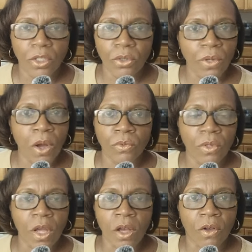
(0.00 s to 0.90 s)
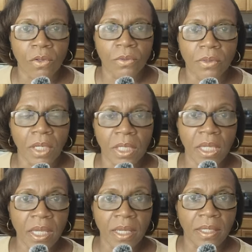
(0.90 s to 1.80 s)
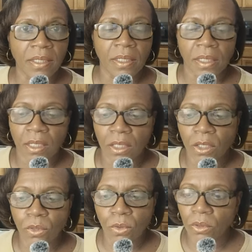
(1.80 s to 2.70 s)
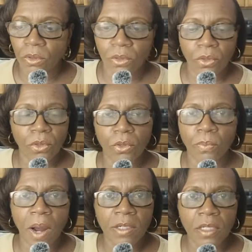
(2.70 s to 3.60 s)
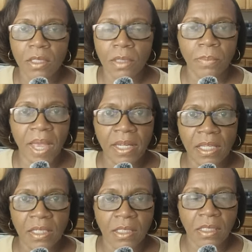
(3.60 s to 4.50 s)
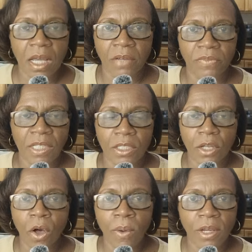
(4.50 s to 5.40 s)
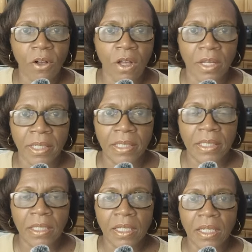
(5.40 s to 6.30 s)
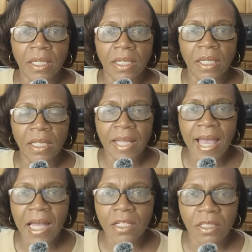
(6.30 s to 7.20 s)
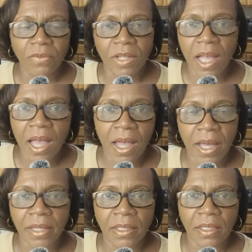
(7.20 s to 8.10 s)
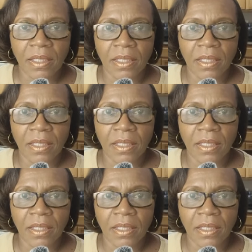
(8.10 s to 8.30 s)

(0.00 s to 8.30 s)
You don't know. Again, you participating in stuff that's going on in the house of God